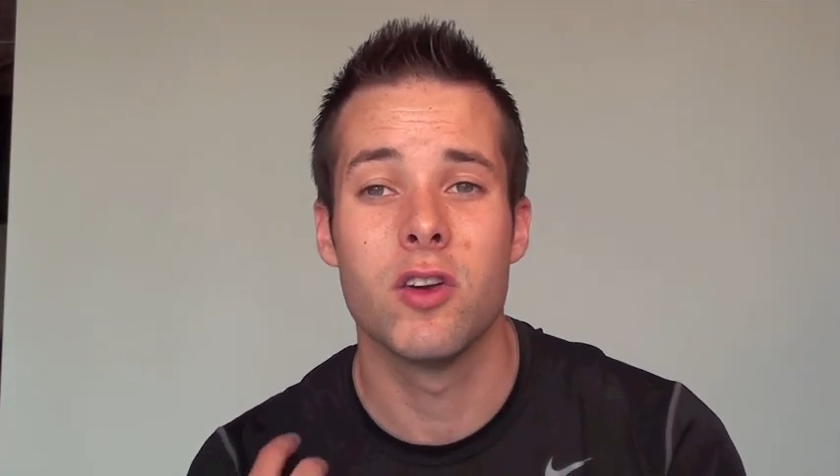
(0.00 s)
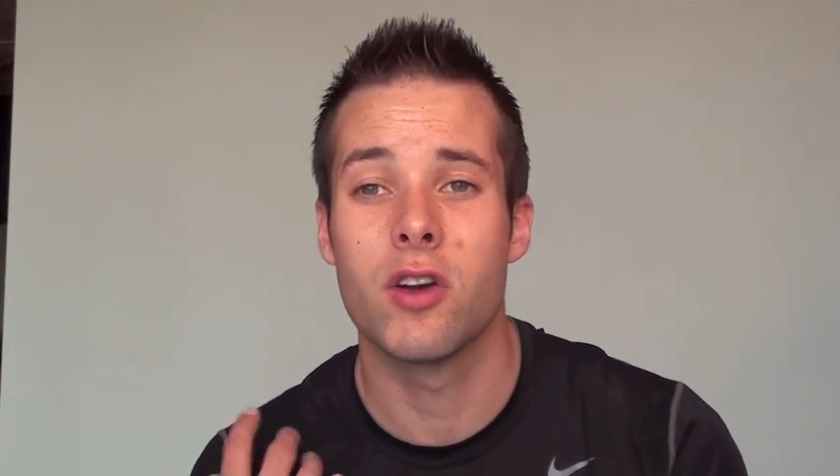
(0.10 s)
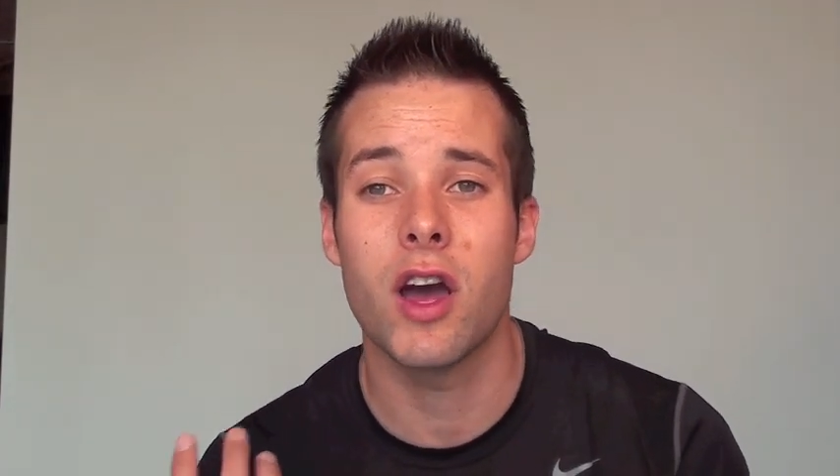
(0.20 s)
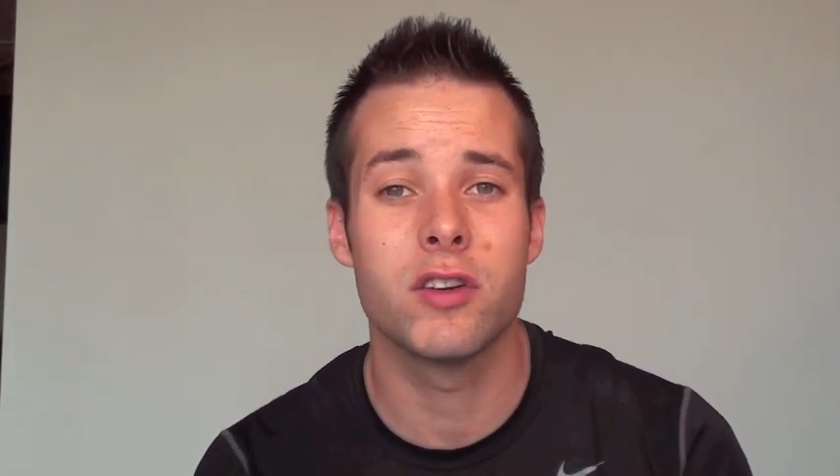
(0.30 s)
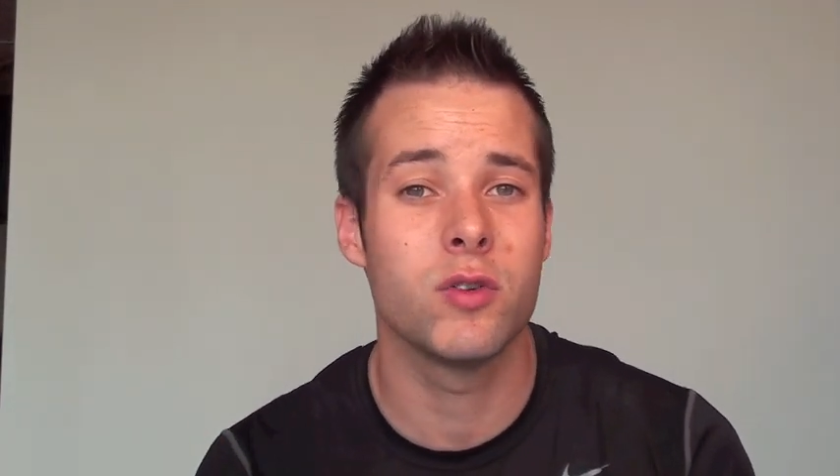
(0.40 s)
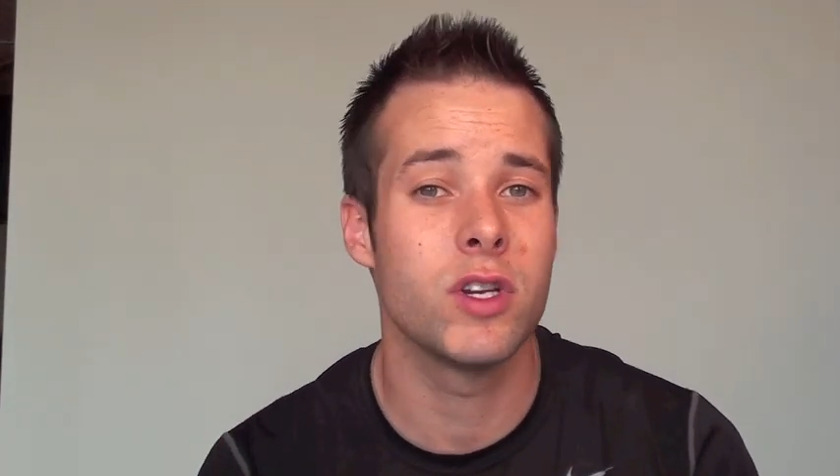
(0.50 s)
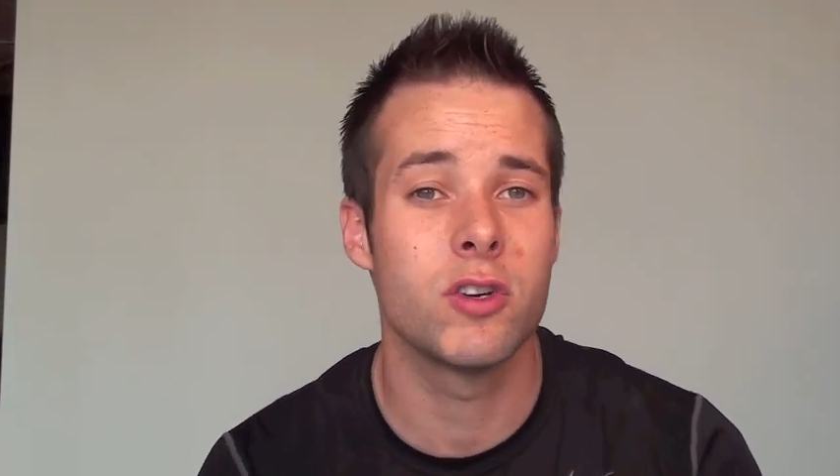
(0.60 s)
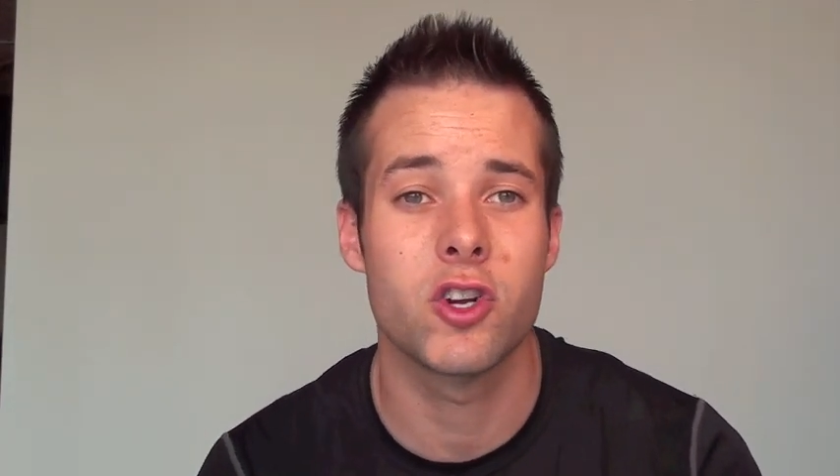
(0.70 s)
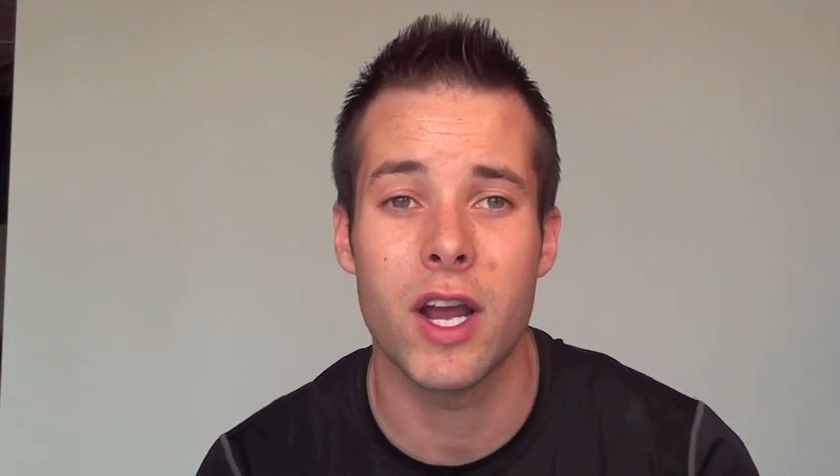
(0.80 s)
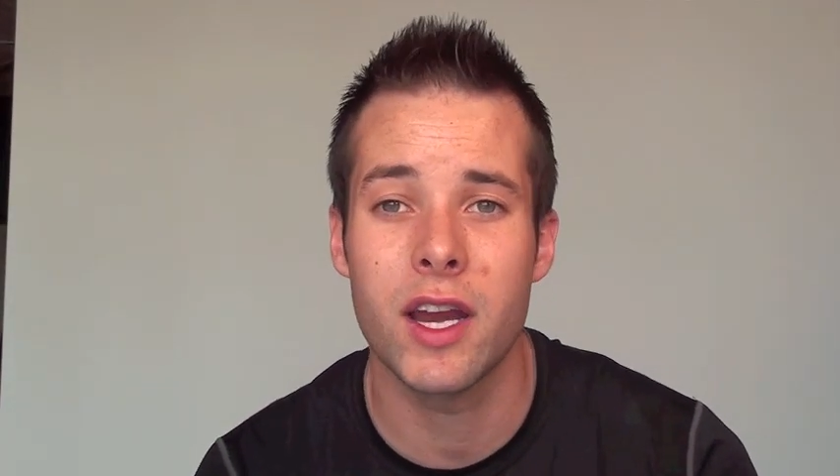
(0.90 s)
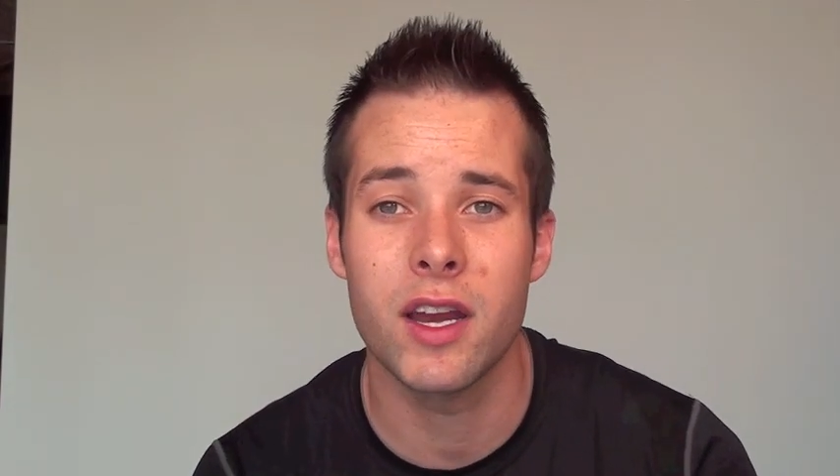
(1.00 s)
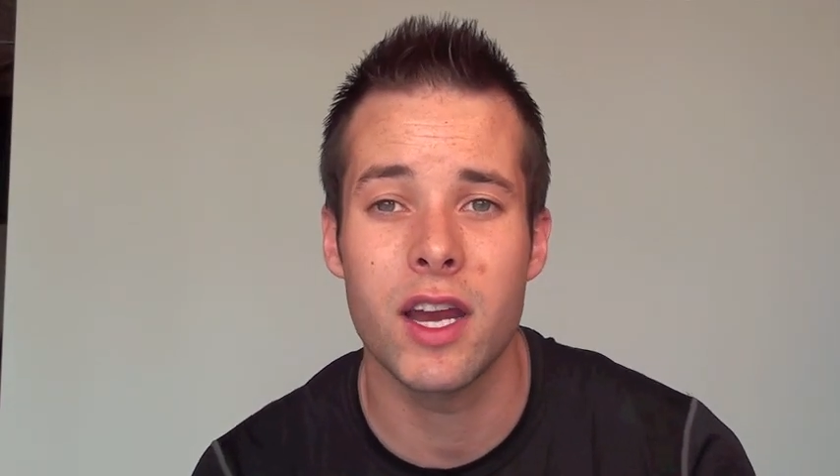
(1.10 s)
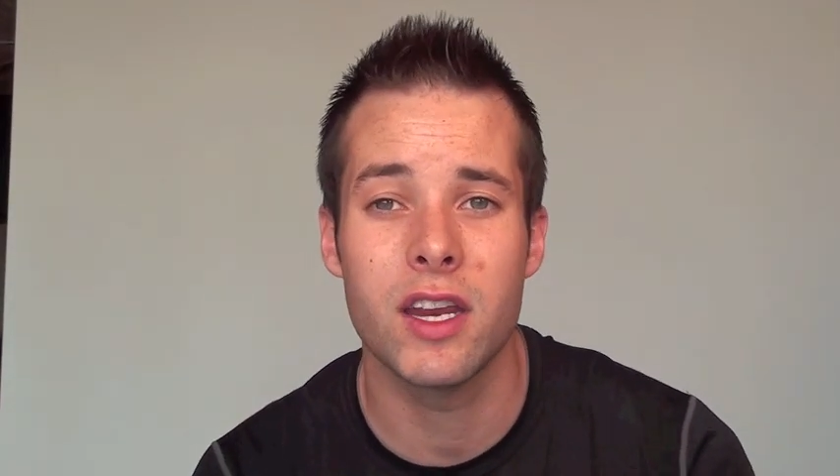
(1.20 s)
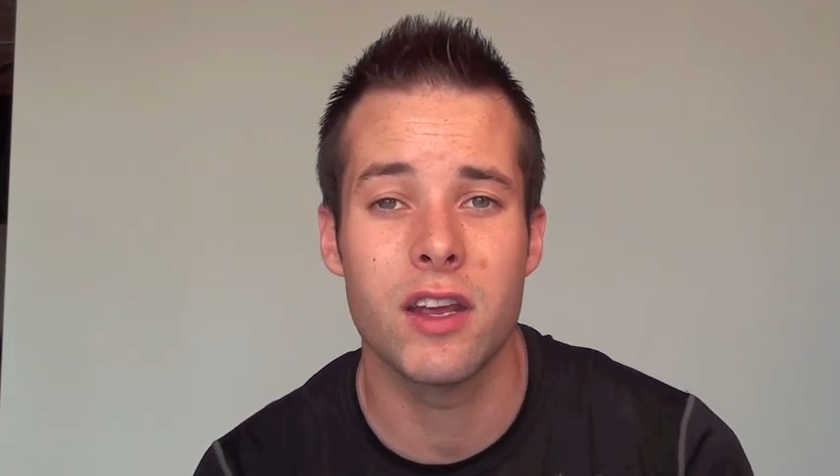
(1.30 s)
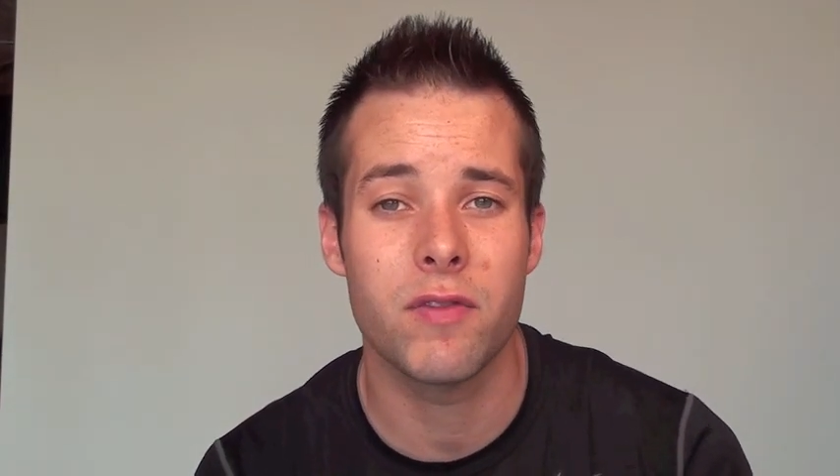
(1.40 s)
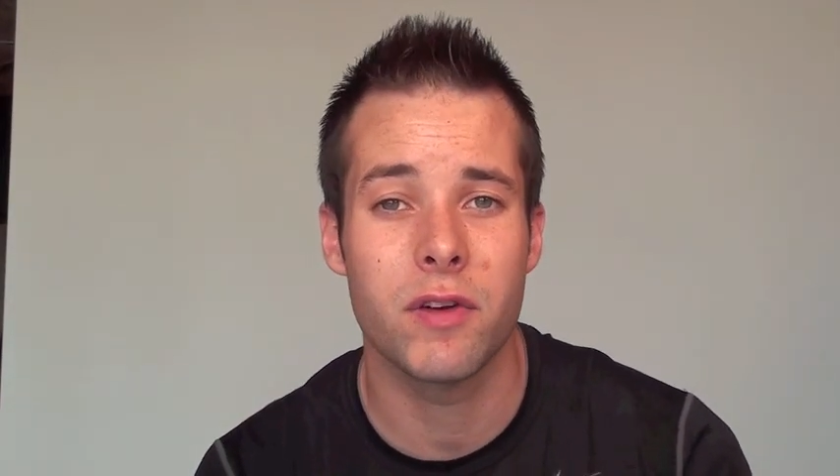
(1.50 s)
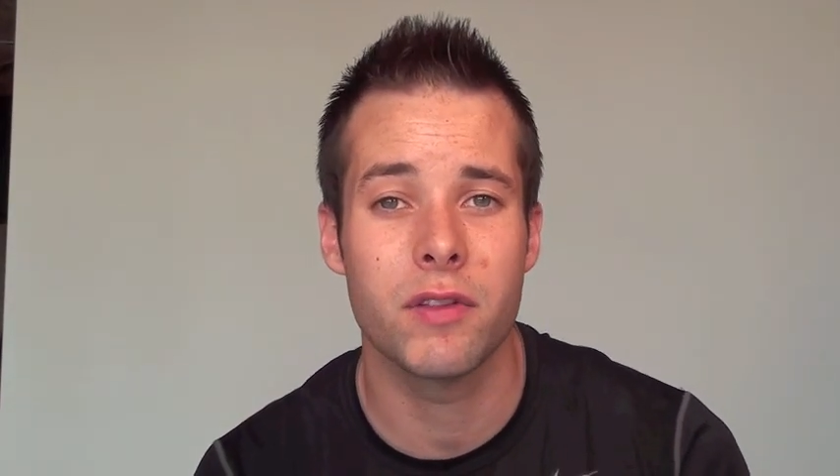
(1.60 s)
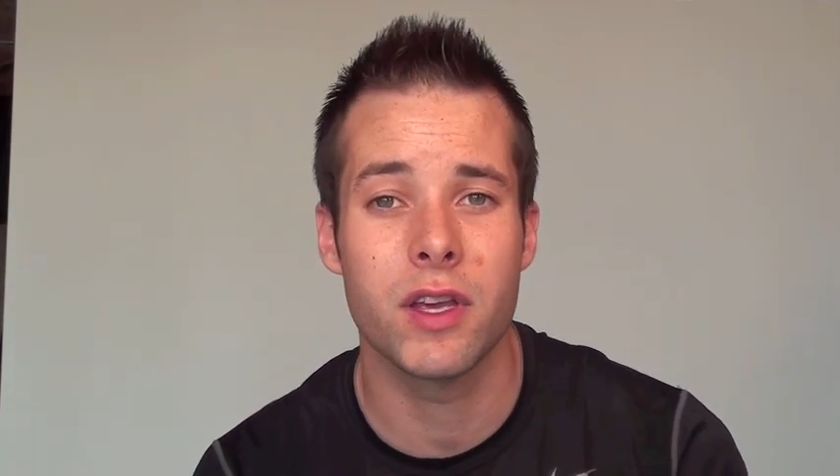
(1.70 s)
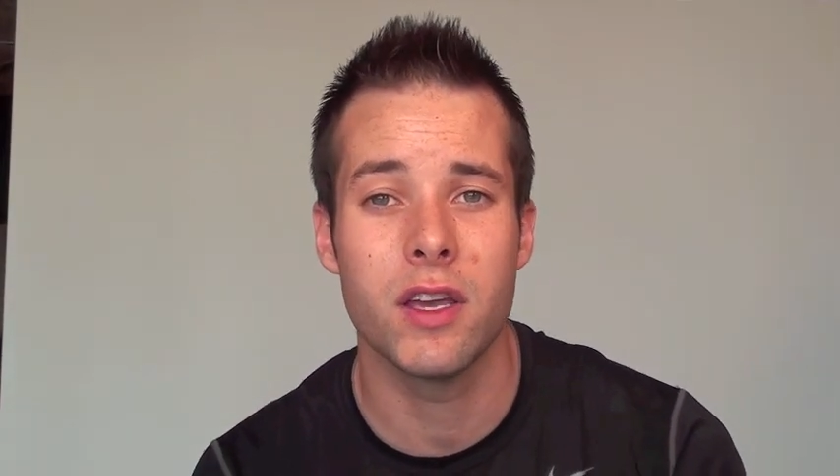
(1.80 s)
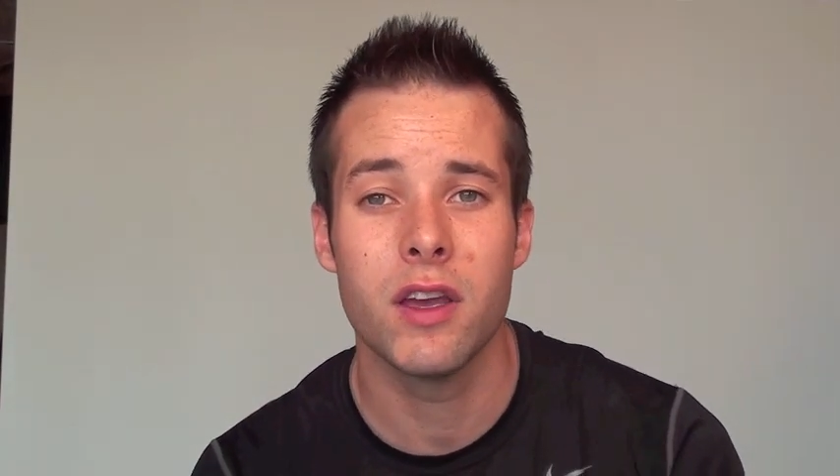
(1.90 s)
you're not doing your training any
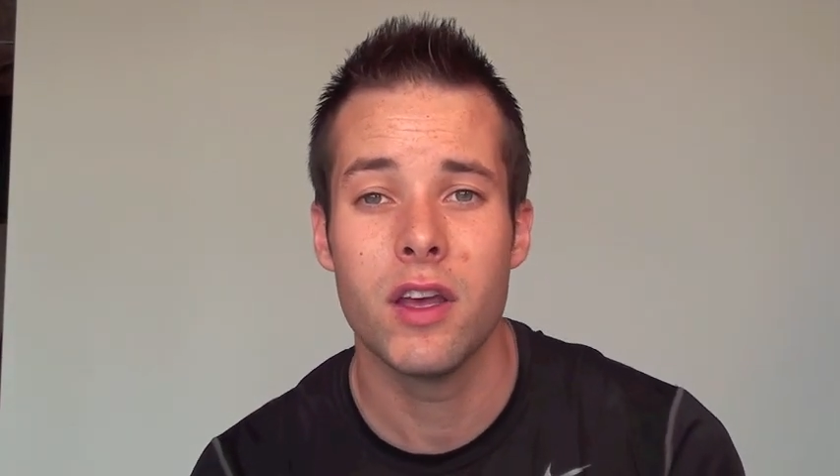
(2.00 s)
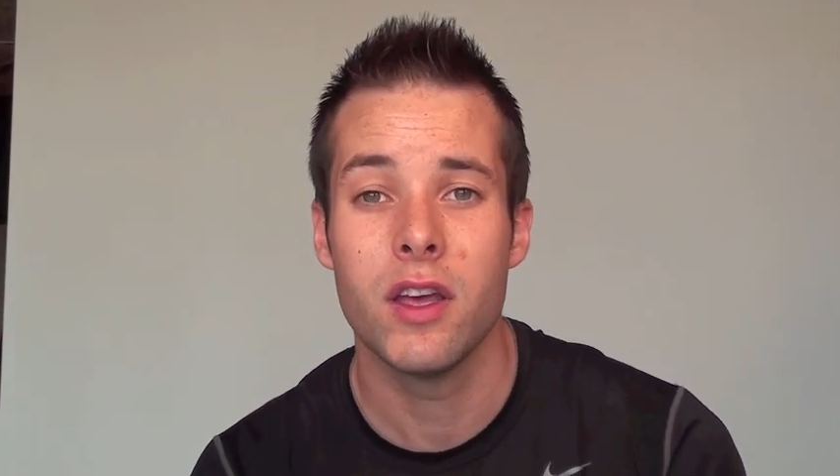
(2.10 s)
differently,